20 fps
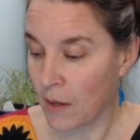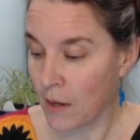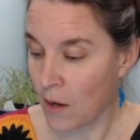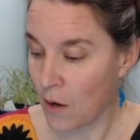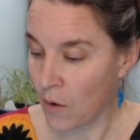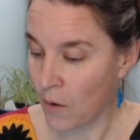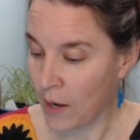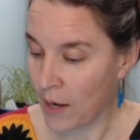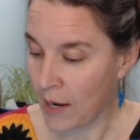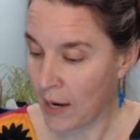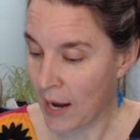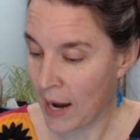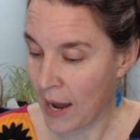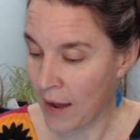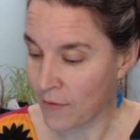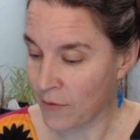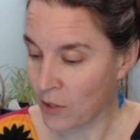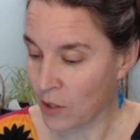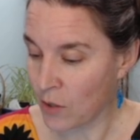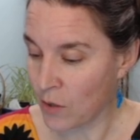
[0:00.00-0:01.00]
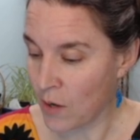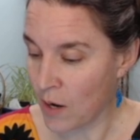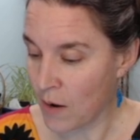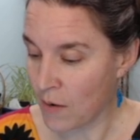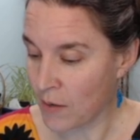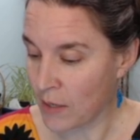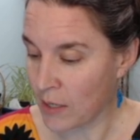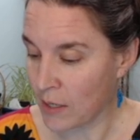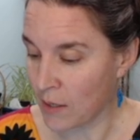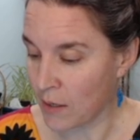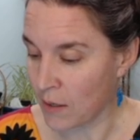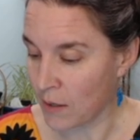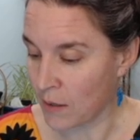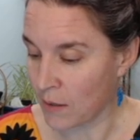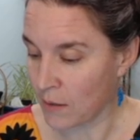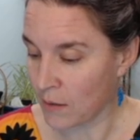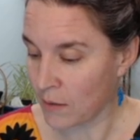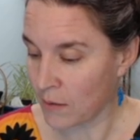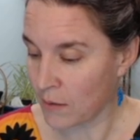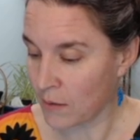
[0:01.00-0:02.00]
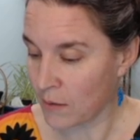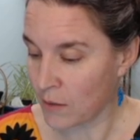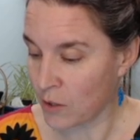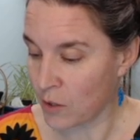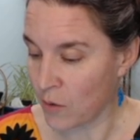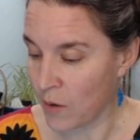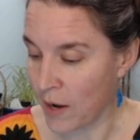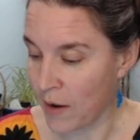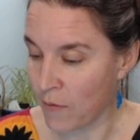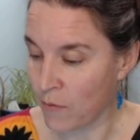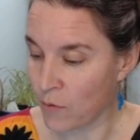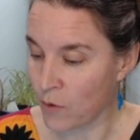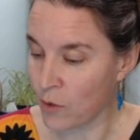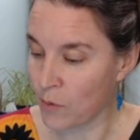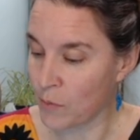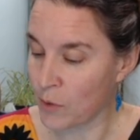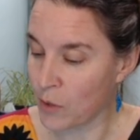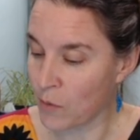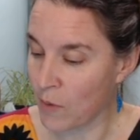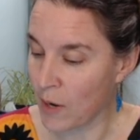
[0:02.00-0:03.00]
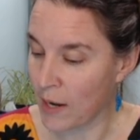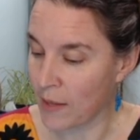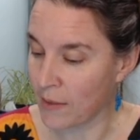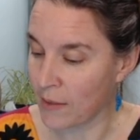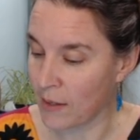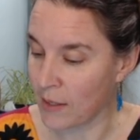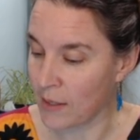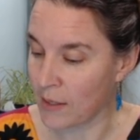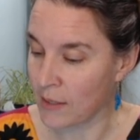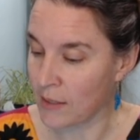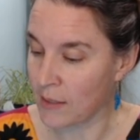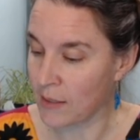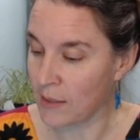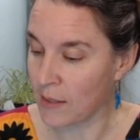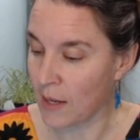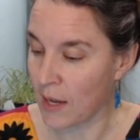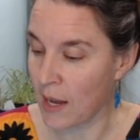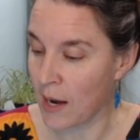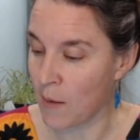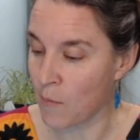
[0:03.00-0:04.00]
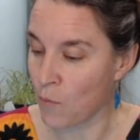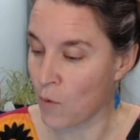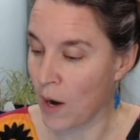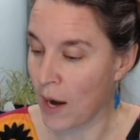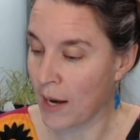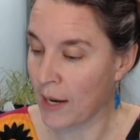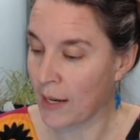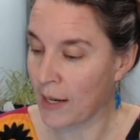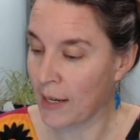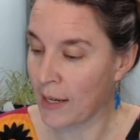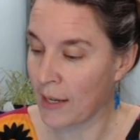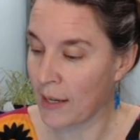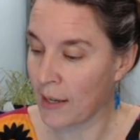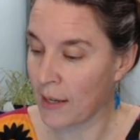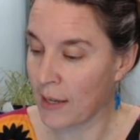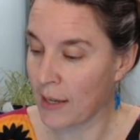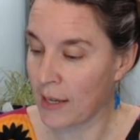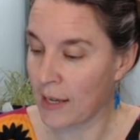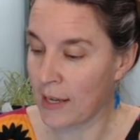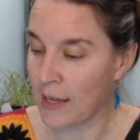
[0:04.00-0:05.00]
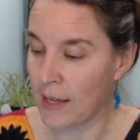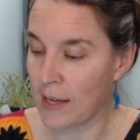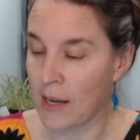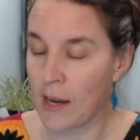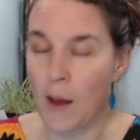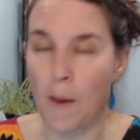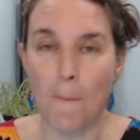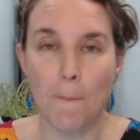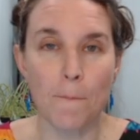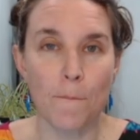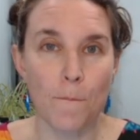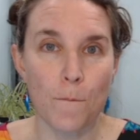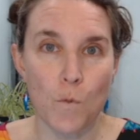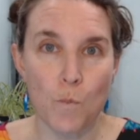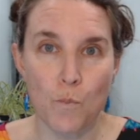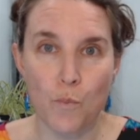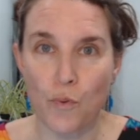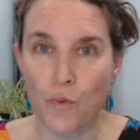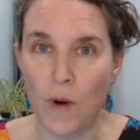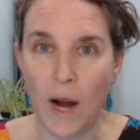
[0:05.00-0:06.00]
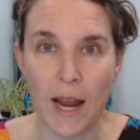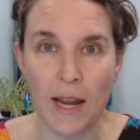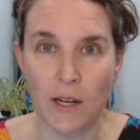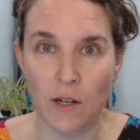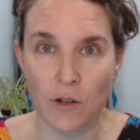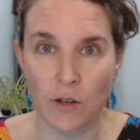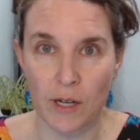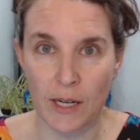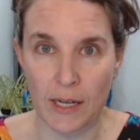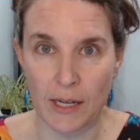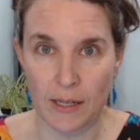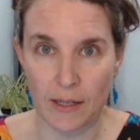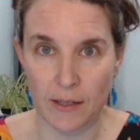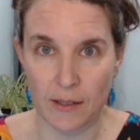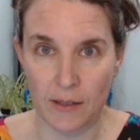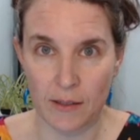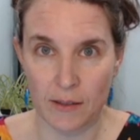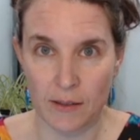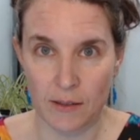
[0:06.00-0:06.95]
Okay, and I have to go down here. So I have room to write this. And I'm writing it in bright green.